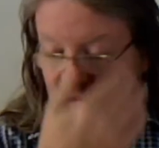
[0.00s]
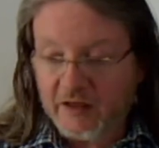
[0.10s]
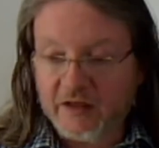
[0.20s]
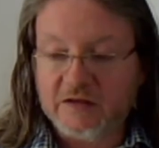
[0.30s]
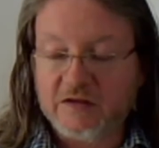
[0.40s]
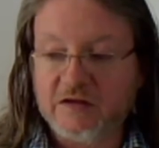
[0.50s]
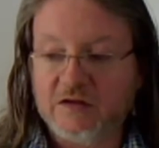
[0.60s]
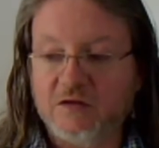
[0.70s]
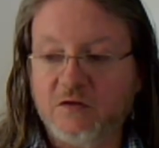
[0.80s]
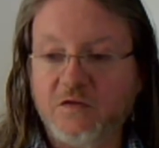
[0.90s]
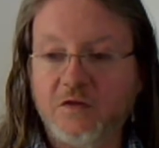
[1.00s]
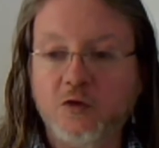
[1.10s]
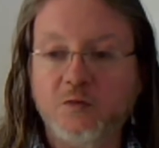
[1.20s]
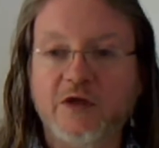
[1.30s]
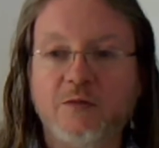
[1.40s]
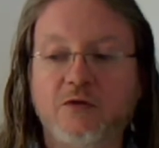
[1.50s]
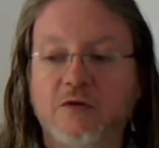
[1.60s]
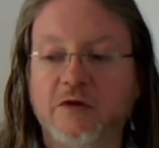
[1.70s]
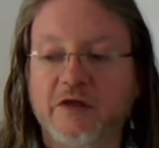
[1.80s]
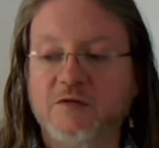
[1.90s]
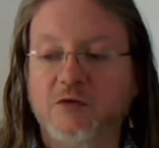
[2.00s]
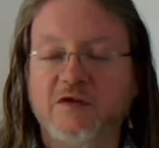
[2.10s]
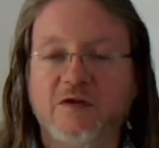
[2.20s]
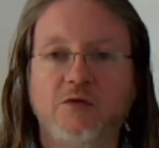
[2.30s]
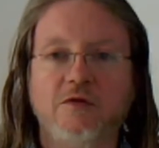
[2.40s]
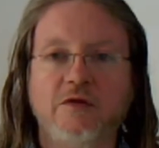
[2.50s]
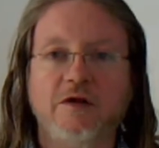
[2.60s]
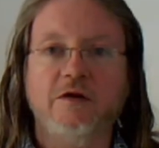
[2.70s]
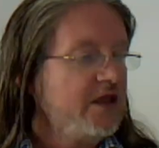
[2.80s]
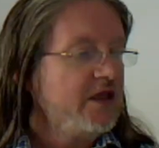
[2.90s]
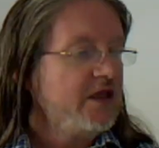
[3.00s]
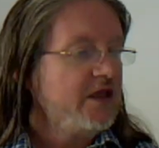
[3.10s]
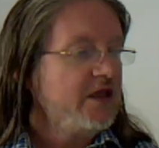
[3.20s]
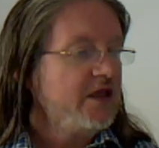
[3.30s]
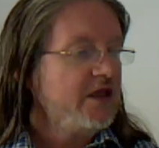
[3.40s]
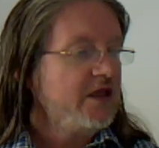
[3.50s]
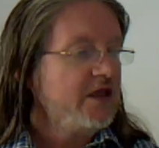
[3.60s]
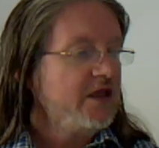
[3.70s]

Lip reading: as few people as possible are delayed.